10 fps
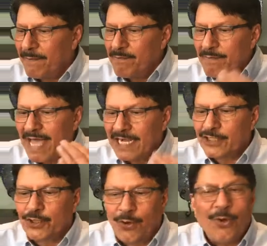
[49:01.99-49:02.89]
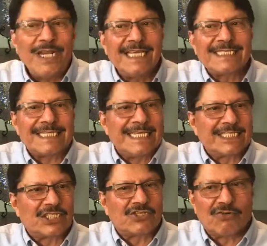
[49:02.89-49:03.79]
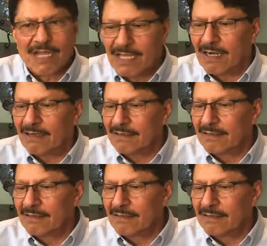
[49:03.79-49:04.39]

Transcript: meritorious struggle